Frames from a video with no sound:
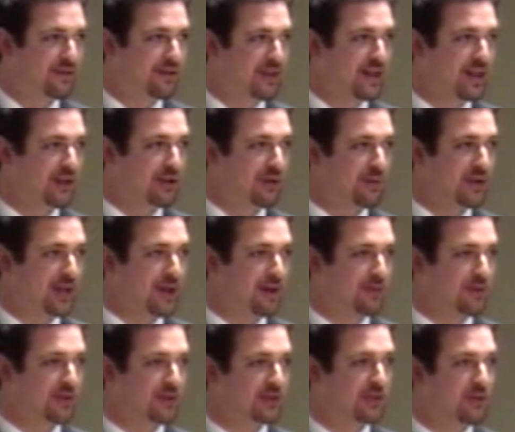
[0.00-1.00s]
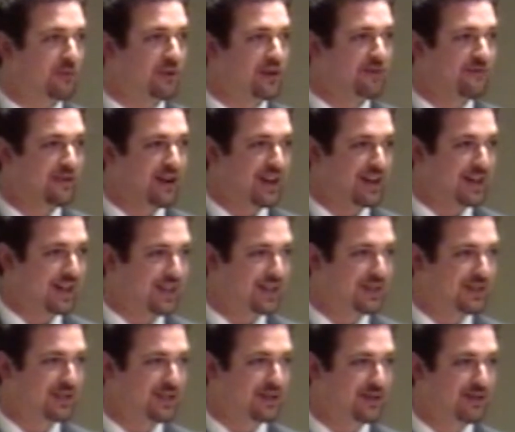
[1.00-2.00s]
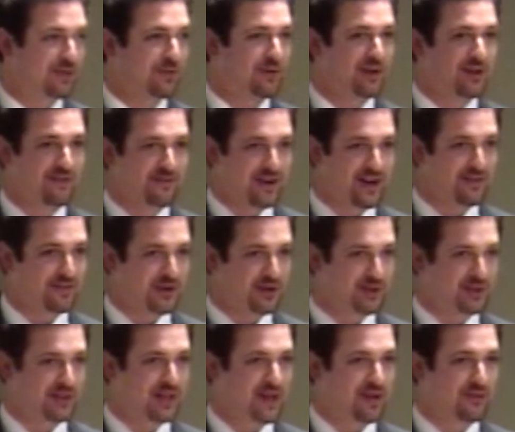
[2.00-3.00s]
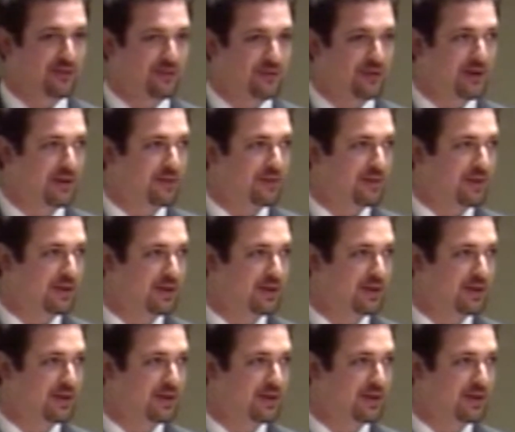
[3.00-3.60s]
that you'll be able to refinance 3 to 5 years down the road.